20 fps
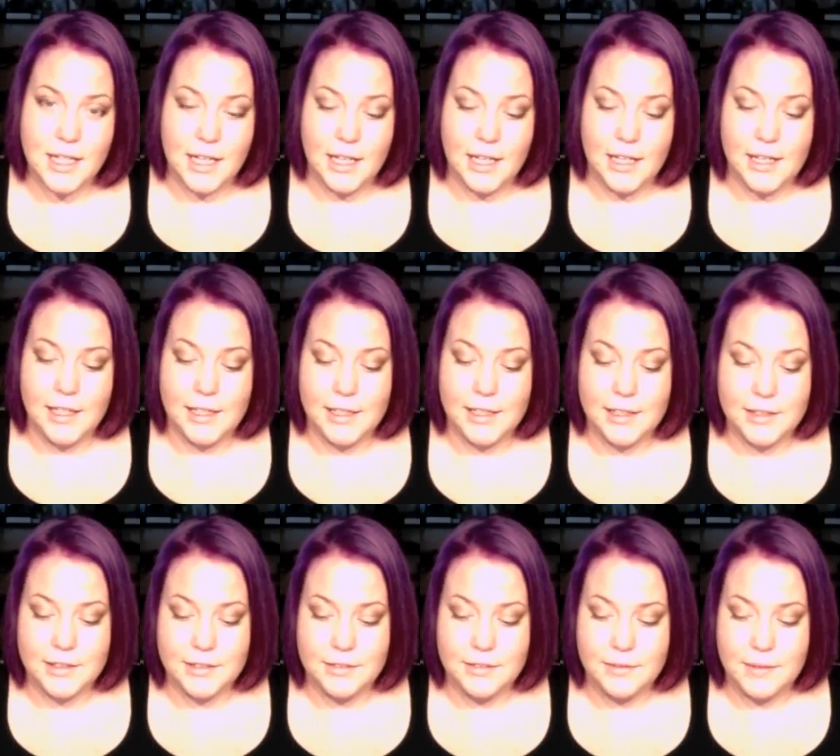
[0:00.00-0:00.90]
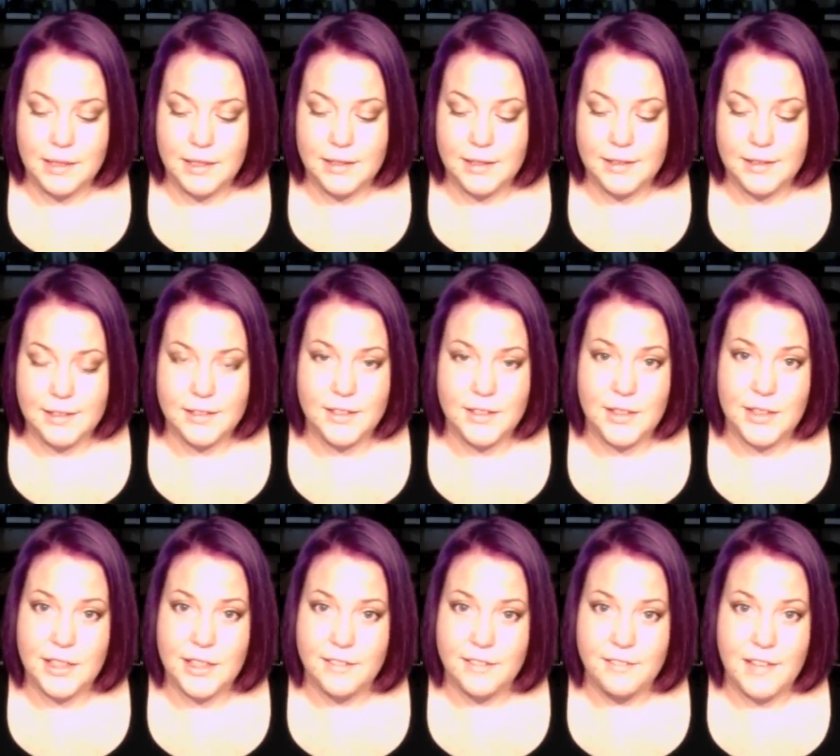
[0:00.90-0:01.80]
I've been
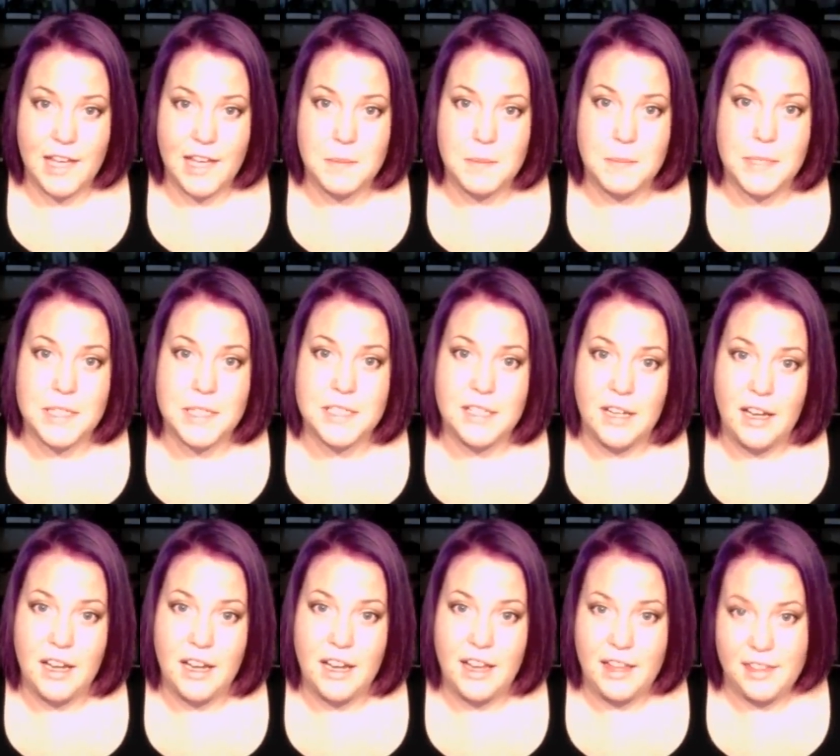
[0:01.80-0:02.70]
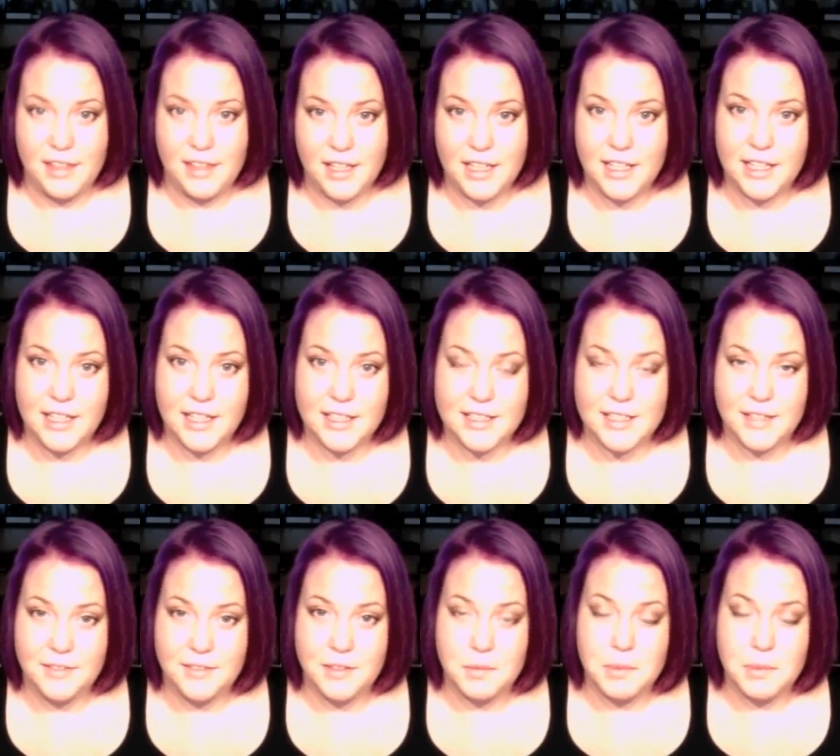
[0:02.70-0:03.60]
doing a fat bunch of nothing
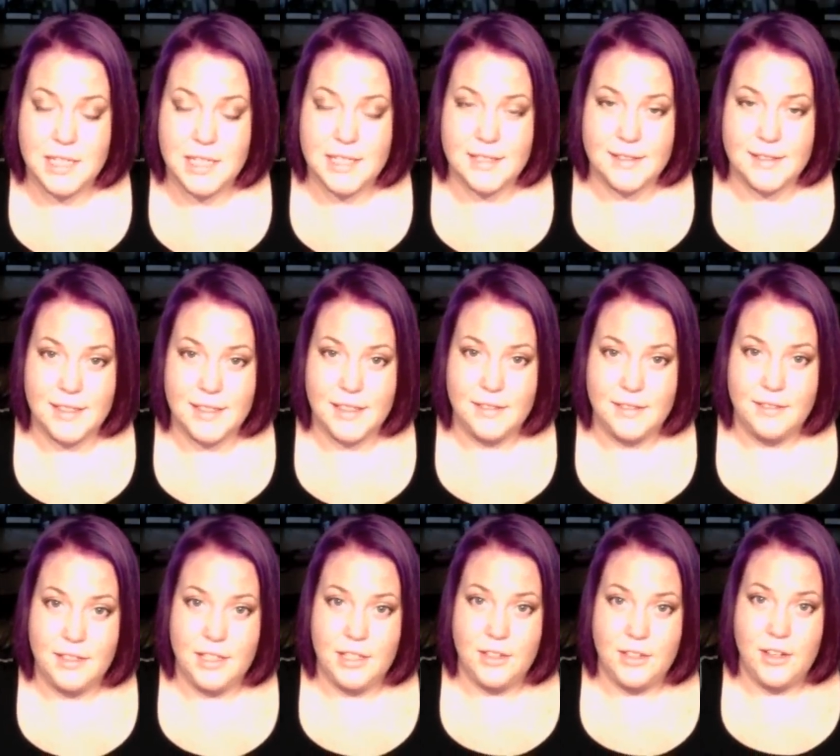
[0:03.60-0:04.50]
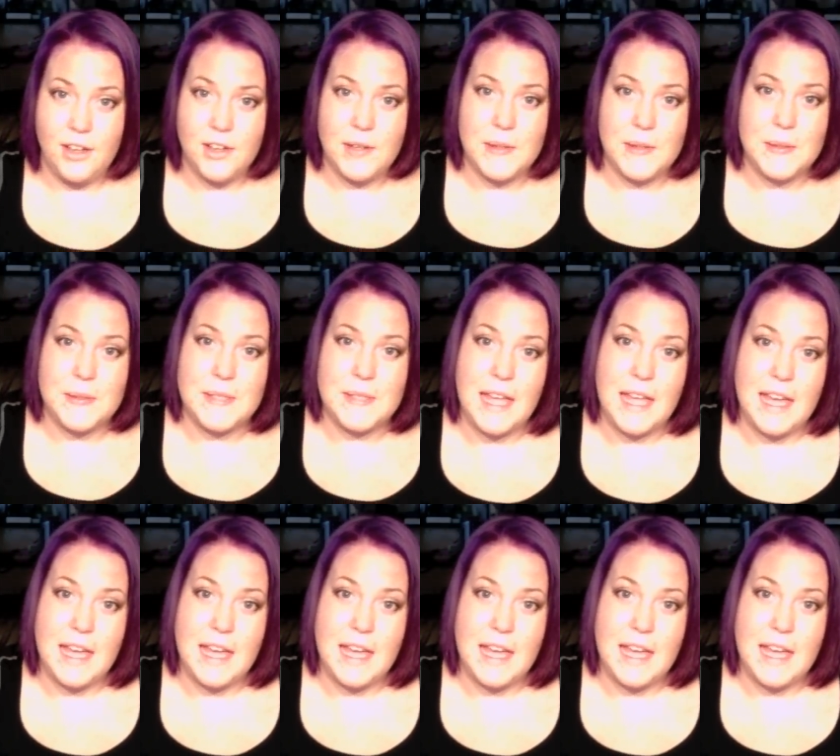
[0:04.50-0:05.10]
except for playing City of Heroes